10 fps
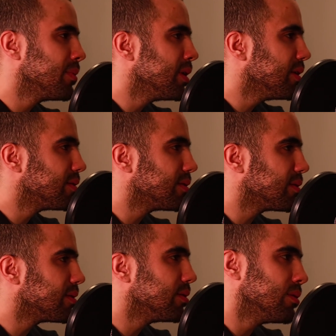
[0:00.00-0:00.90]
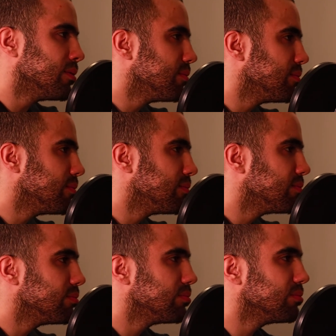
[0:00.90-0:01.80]
me it's just, you know,
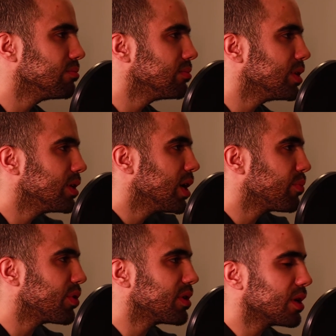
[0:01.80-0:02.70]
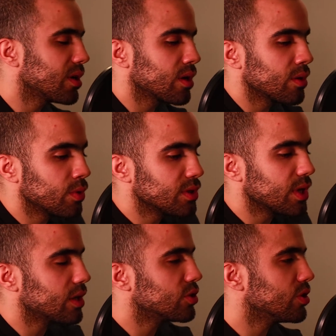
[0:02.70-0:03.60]
you're not partaking in what's
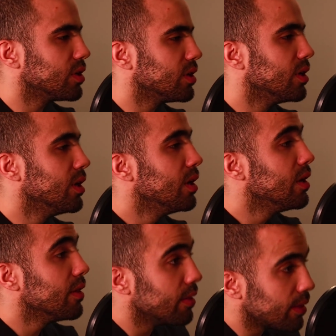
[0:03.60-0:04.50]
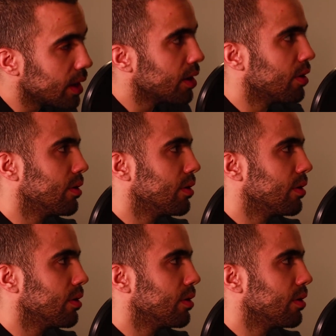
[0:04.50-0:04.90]
actually there.